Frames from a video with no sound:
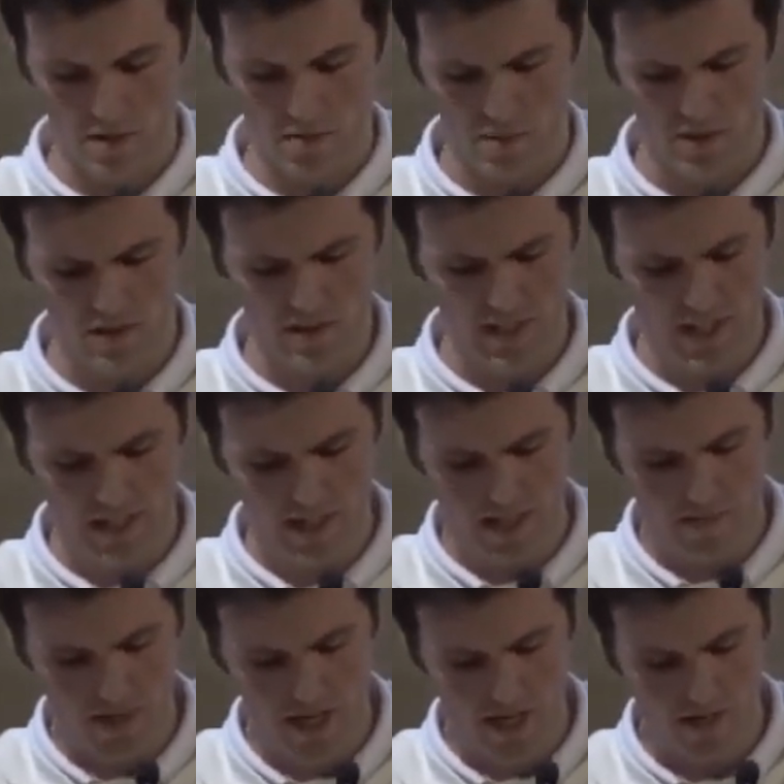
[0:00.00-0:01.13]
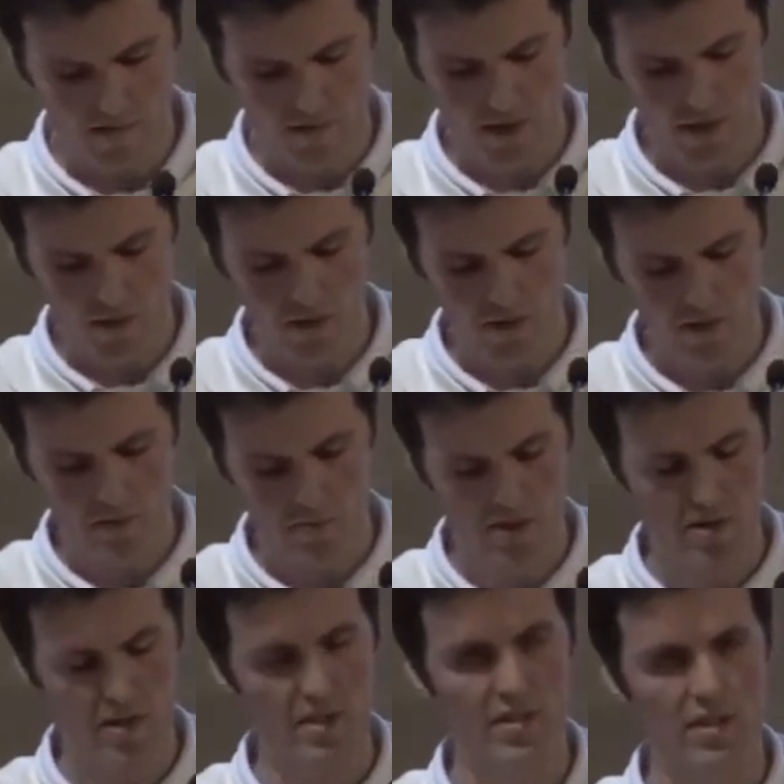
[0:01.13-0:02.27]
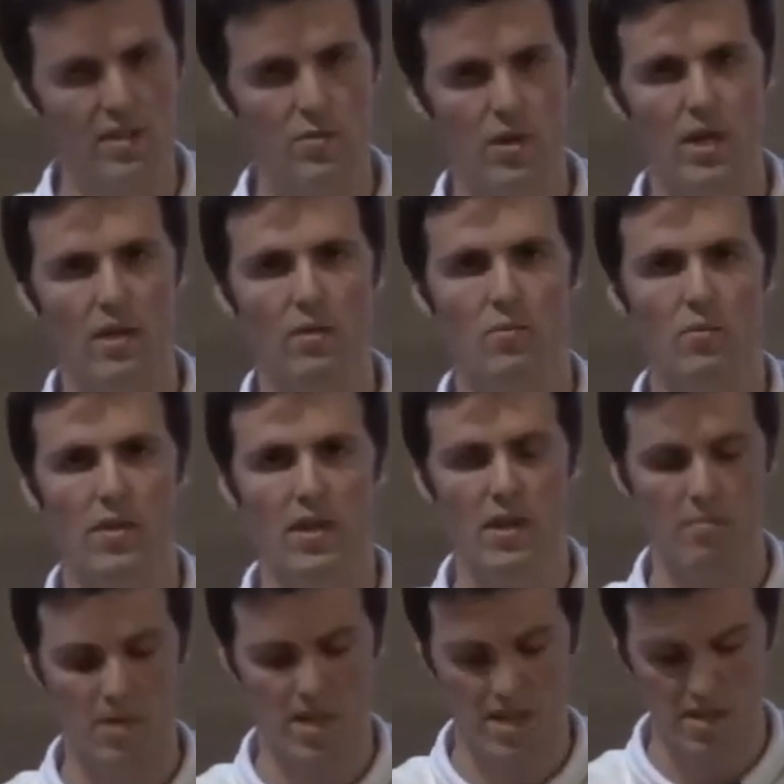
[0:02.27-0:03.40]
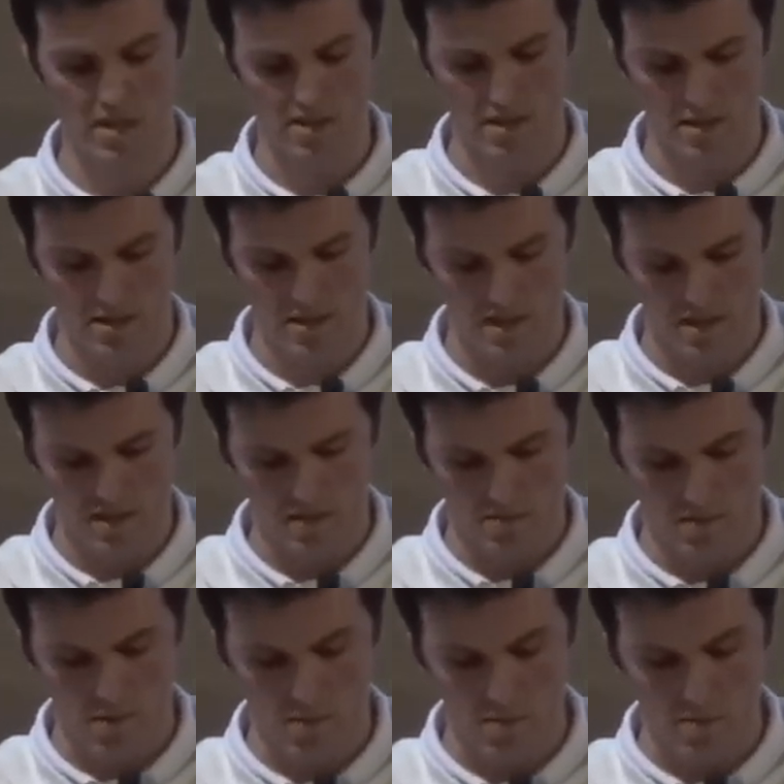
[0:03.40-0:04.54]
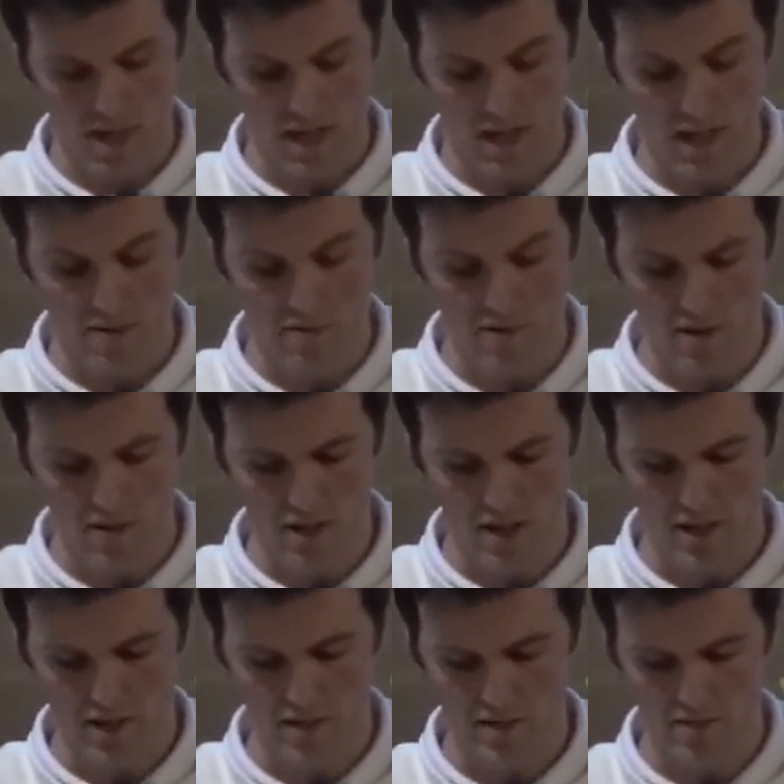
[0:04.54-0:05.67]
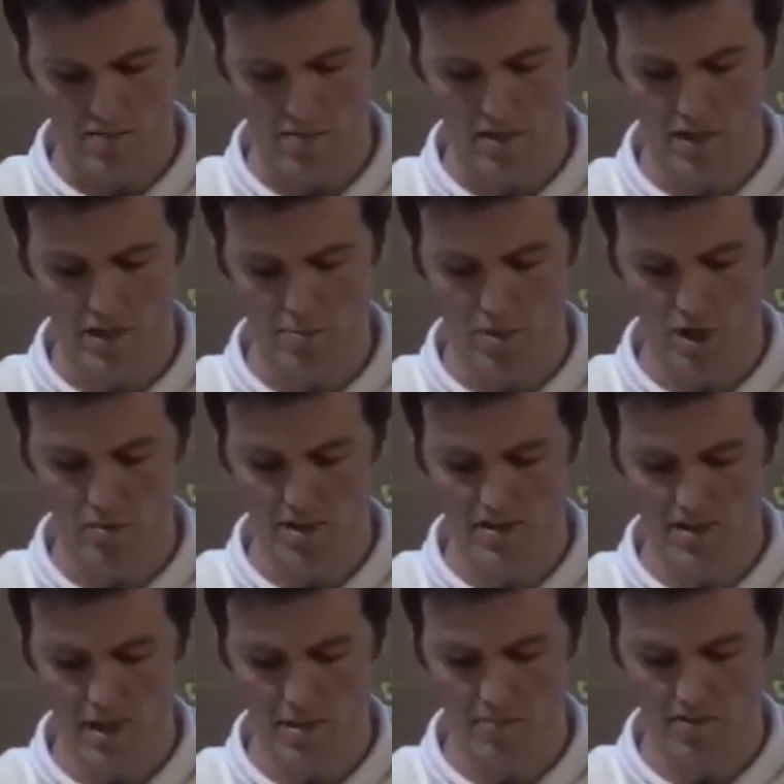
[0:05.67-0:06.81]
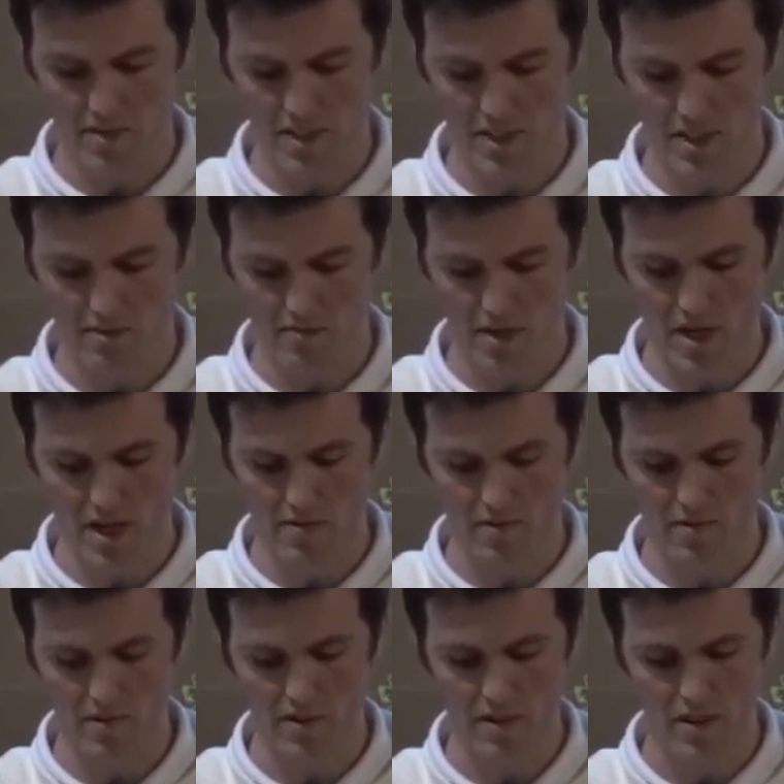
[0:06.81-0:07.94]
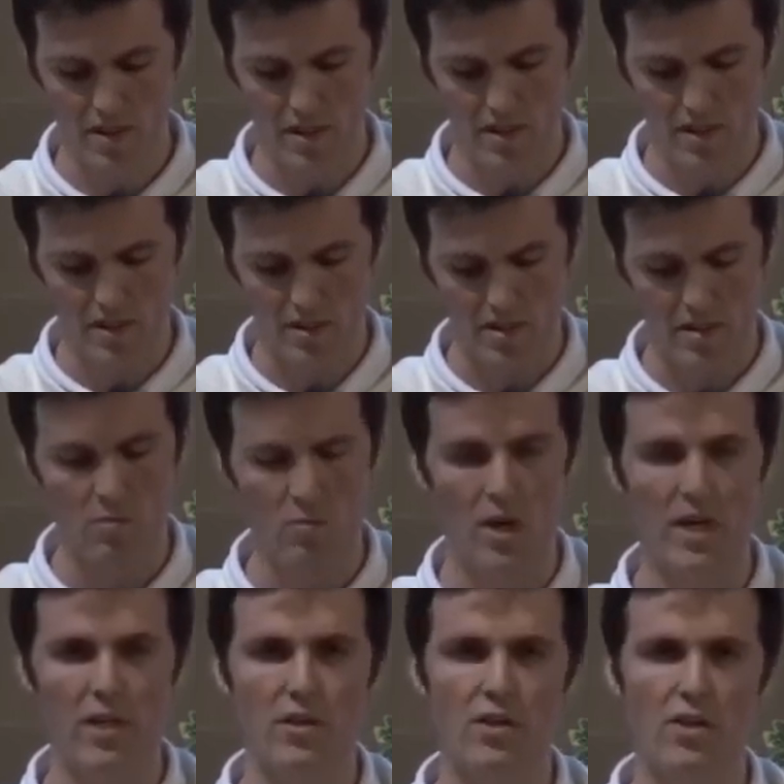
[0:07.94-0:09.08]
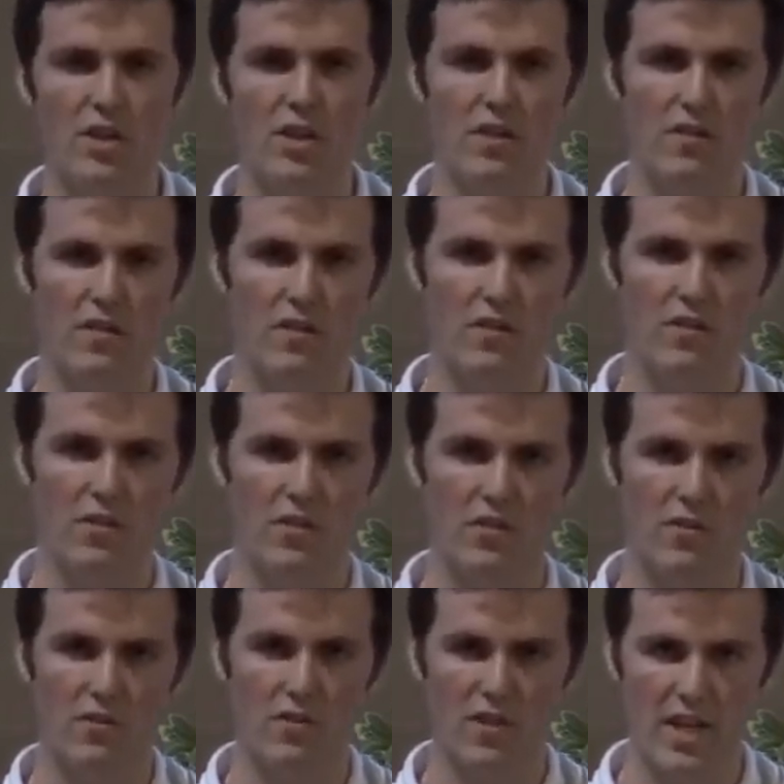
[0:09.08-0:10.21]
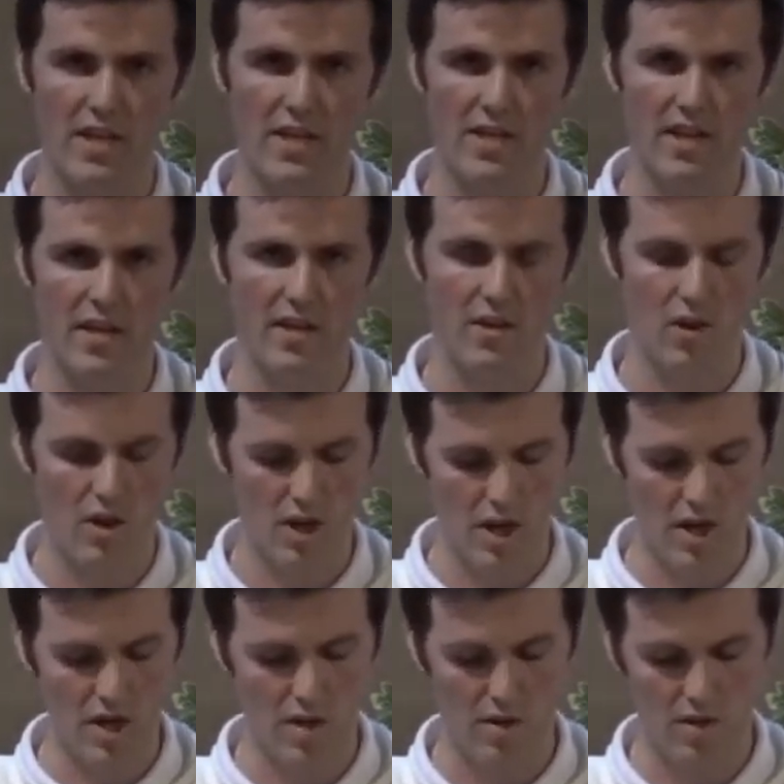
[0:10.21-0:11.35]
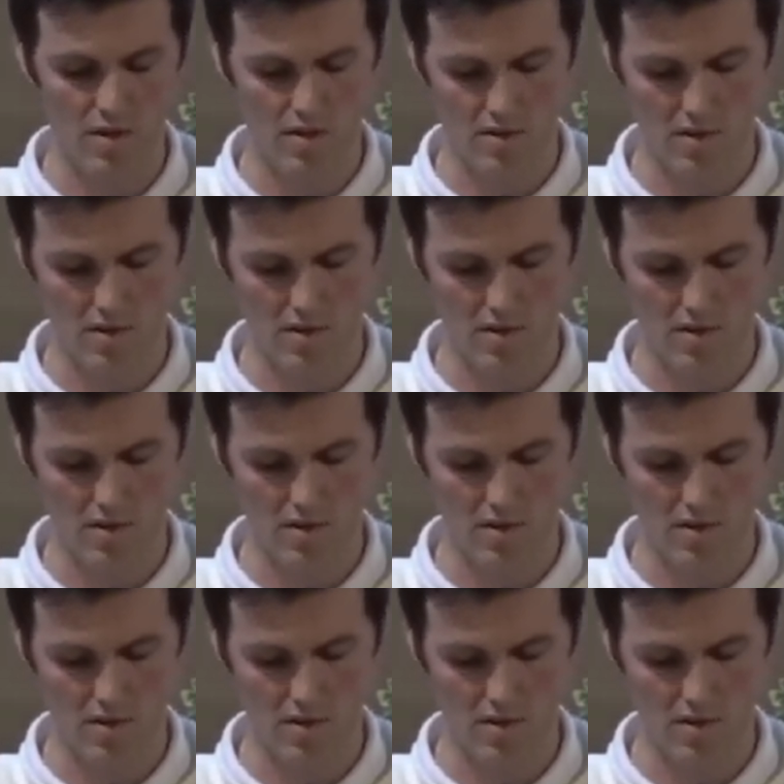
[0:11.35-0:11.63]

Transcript: What does it actually mean for the Holy Spirit to dwell within me? What will my life look like when this promised Comforter arrives? And why couldn't Jesus just have stayed here on earth?